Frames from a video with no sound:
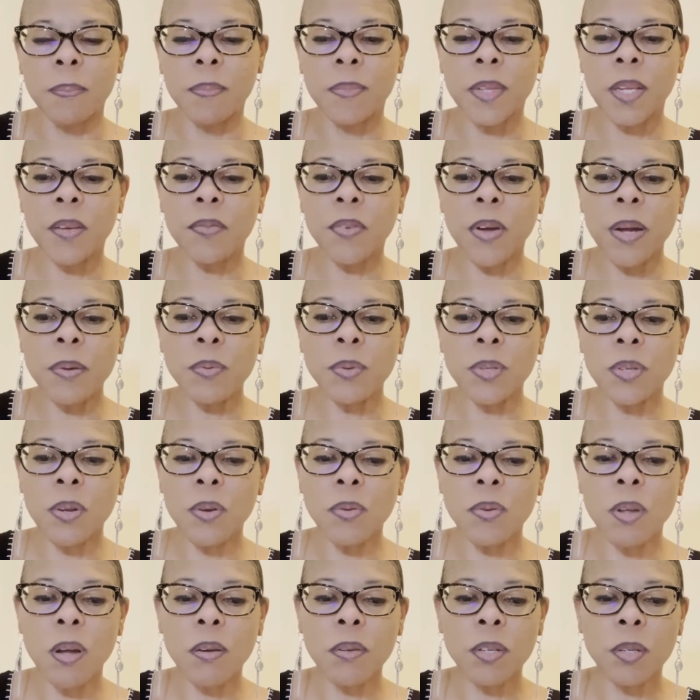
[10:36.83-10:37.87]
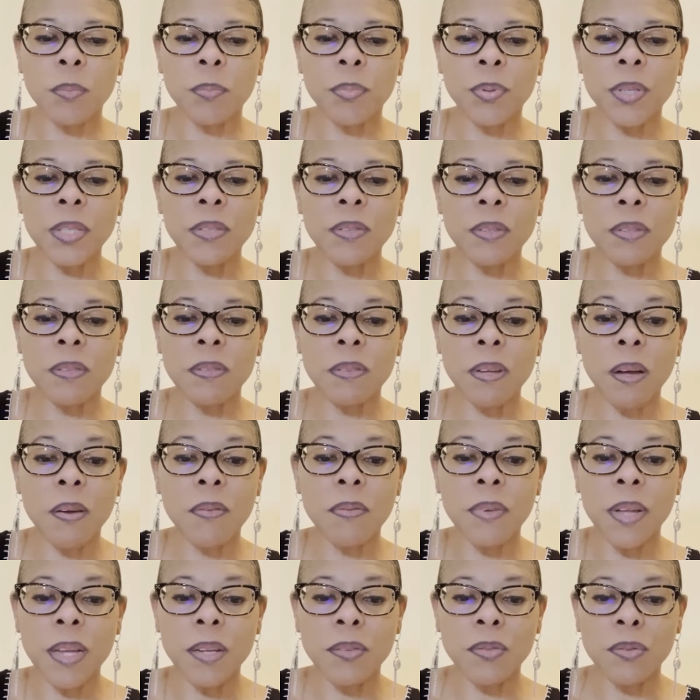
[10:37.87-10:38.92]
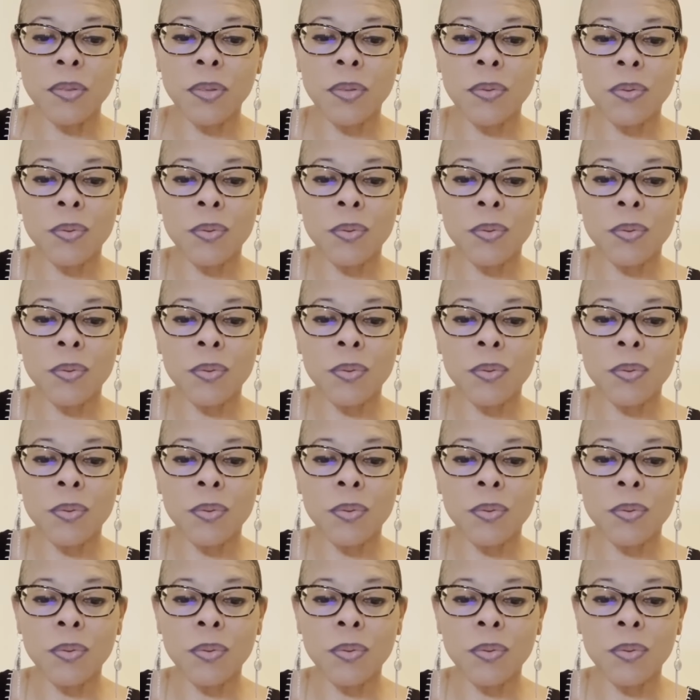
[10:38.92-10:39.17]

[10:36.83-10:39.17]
If I were no longer preaching salvation